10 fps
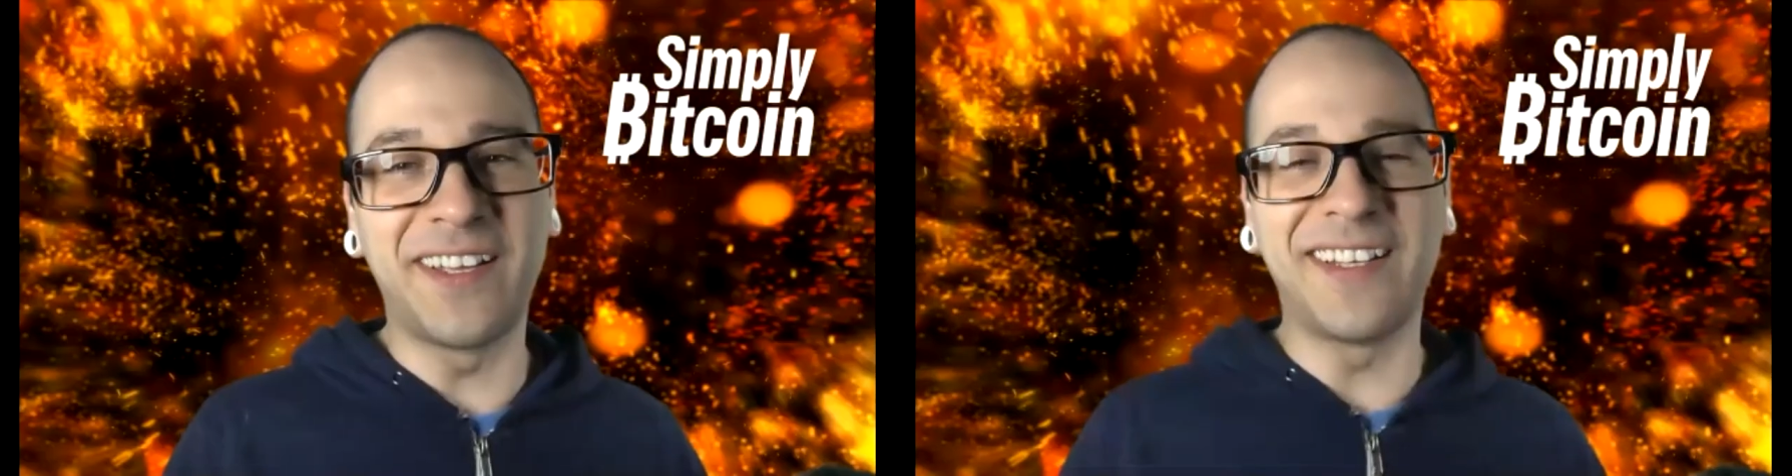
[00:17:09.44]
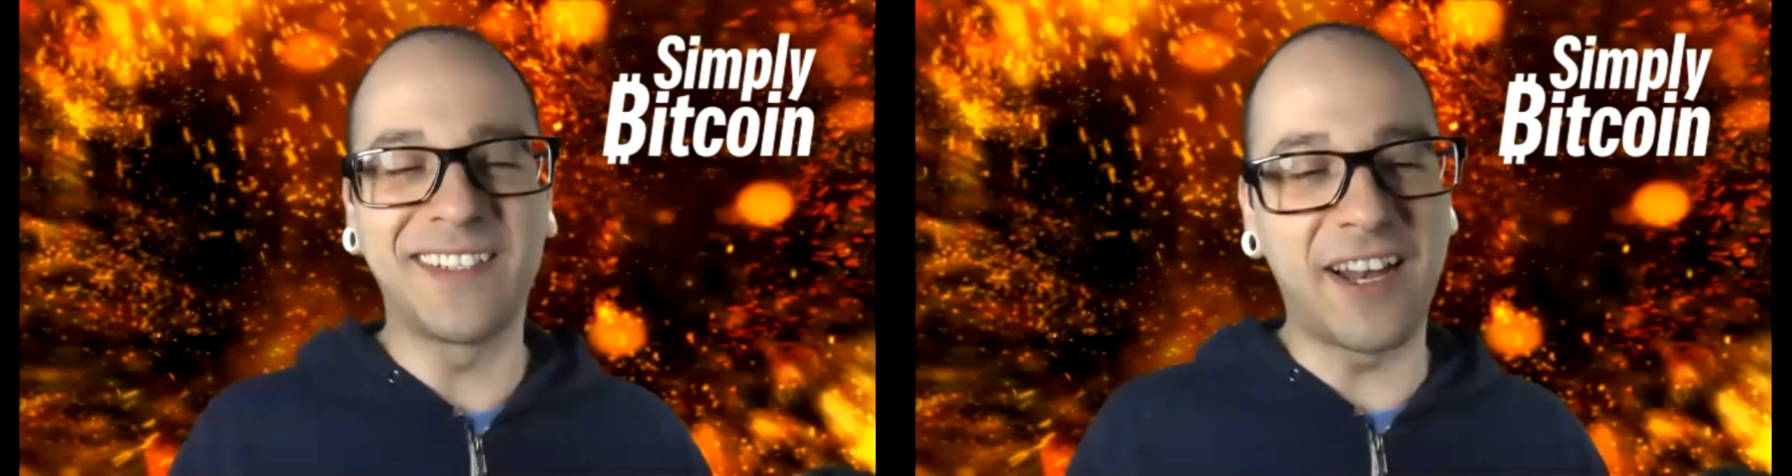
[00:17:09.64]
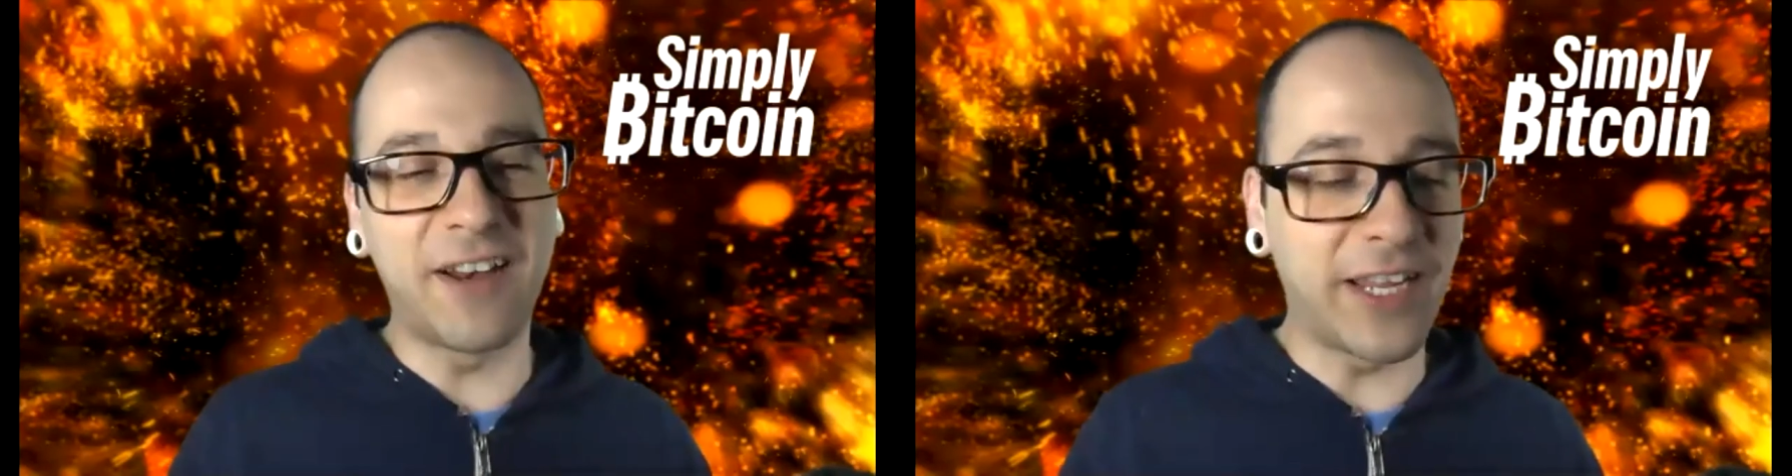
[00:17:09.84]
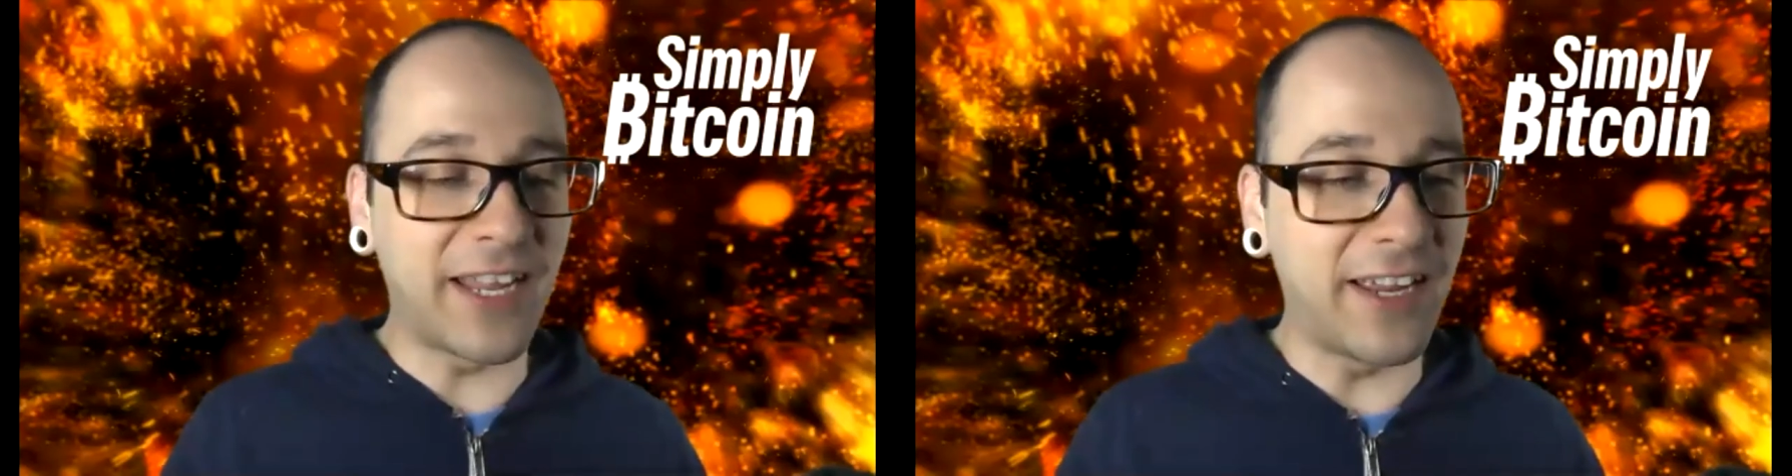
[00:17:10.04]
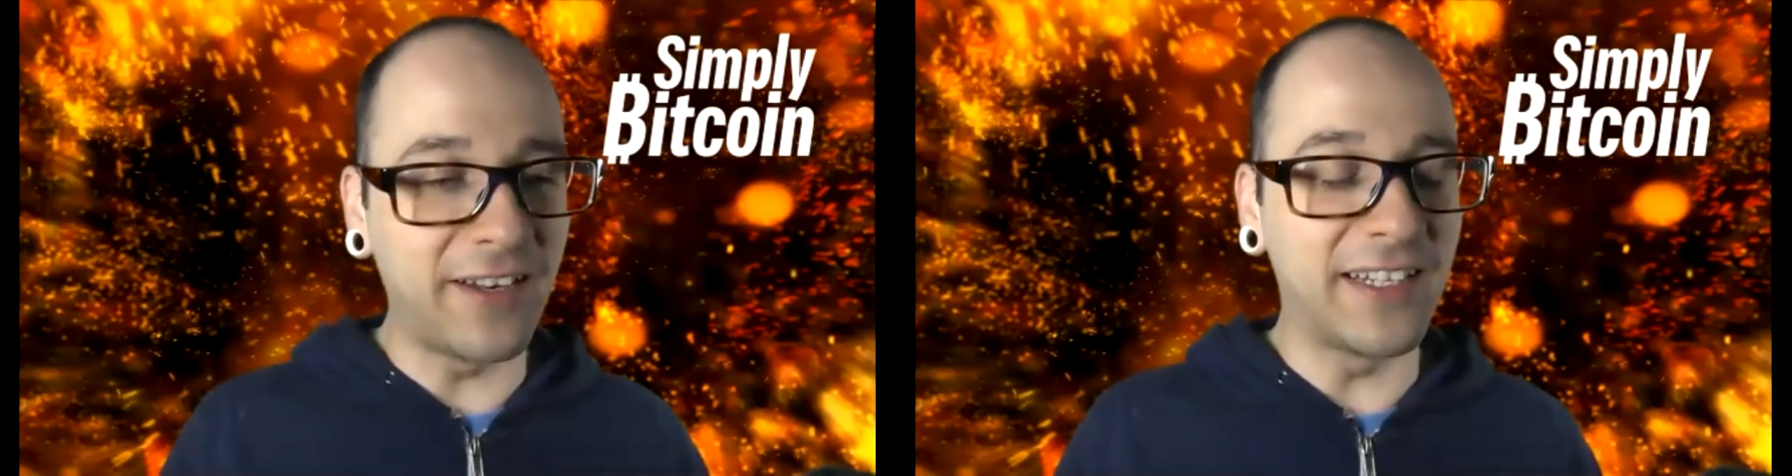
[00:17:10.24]
It's kind of like a
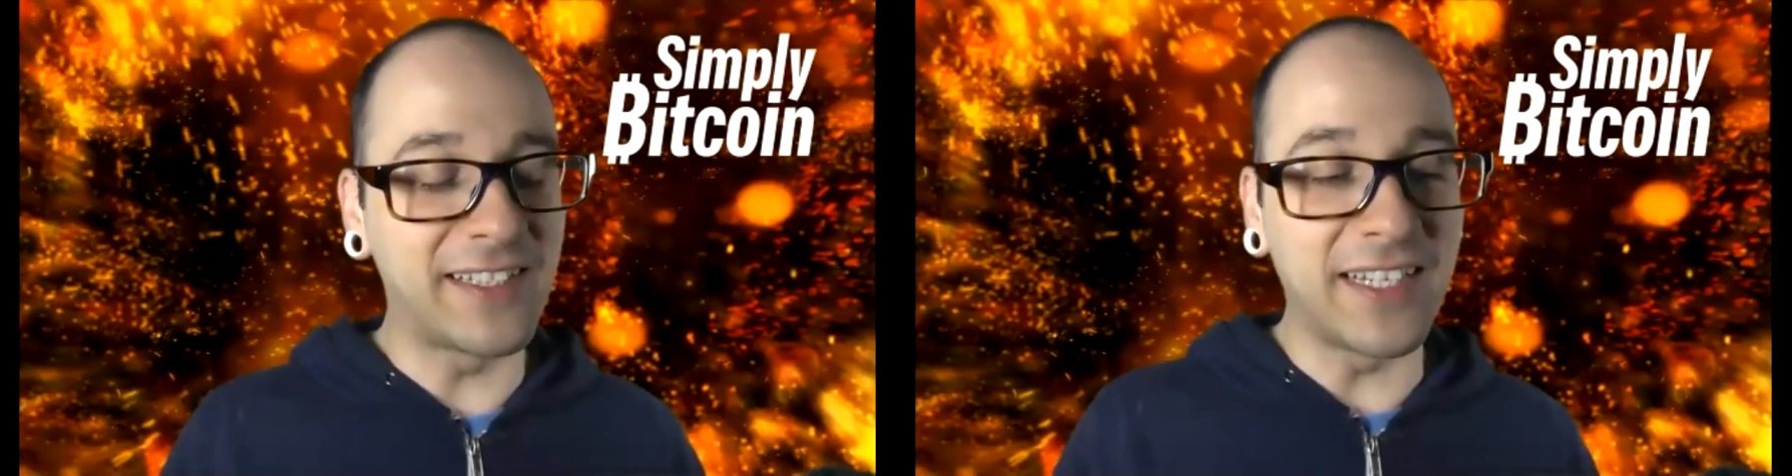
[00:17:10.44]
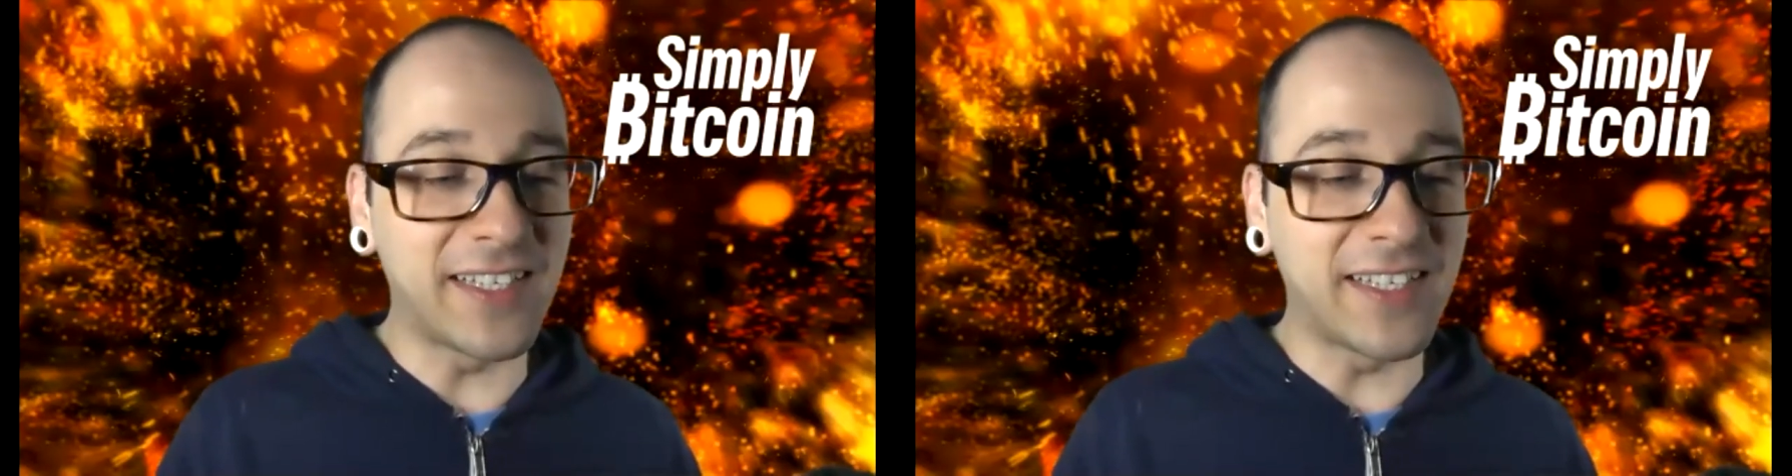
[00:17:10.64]
hidden. It's